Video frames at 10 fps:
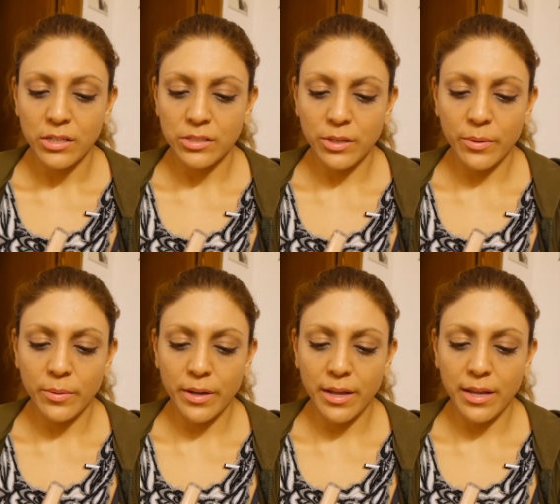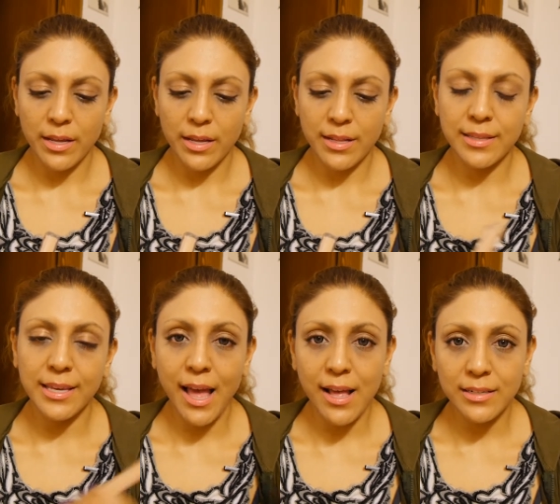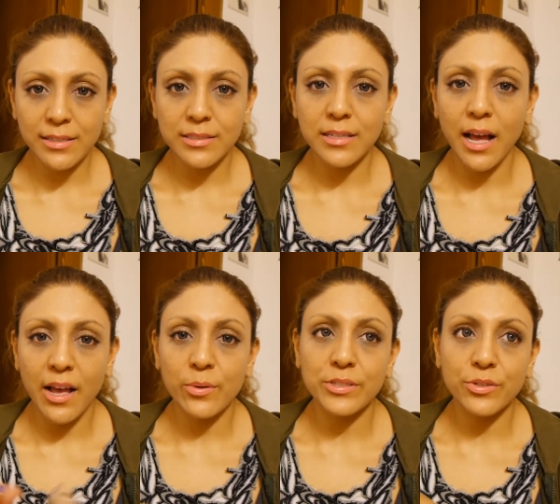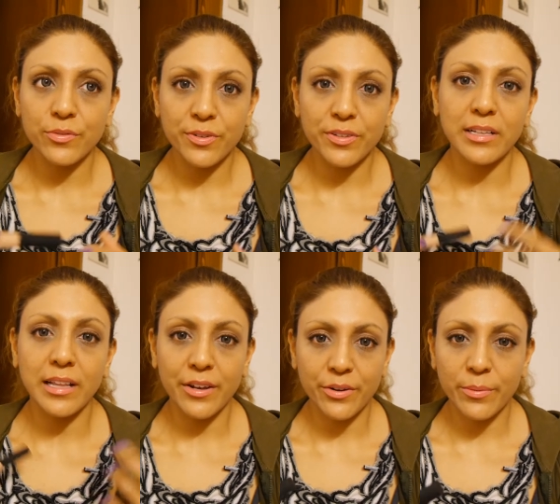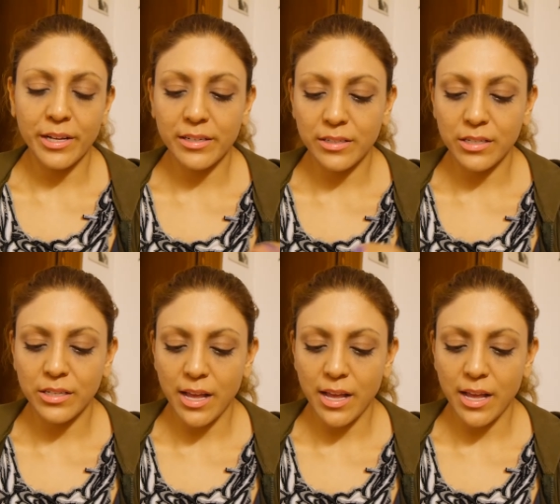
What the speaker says: So, in the end, I always go for the lighter one.